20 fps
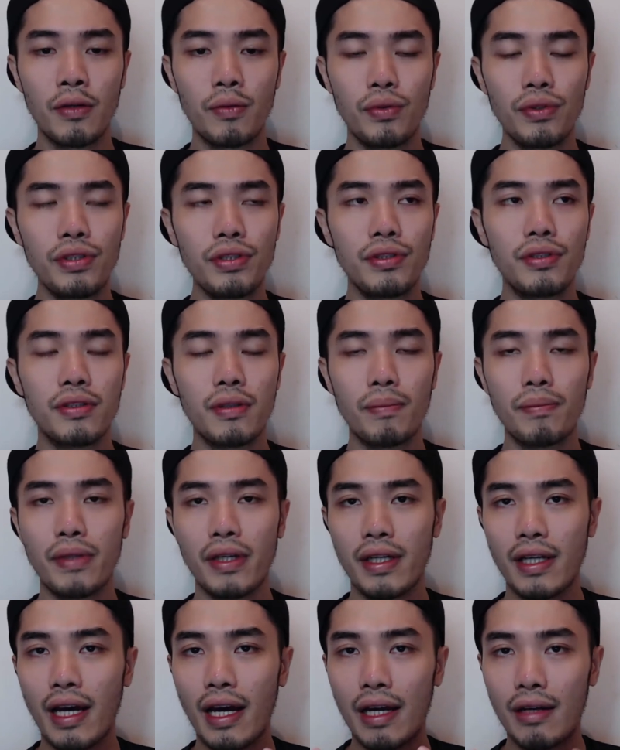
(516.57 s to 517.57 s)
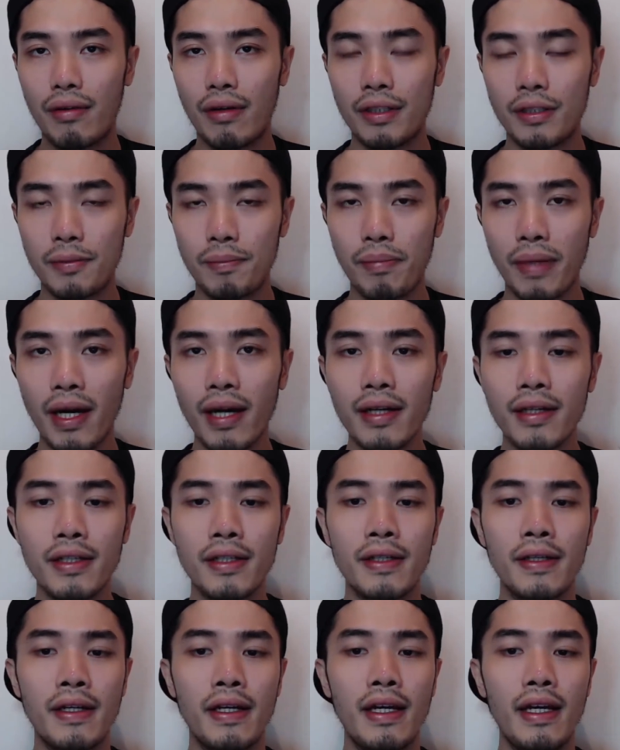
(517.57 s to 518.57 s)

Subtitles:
which is something I respect.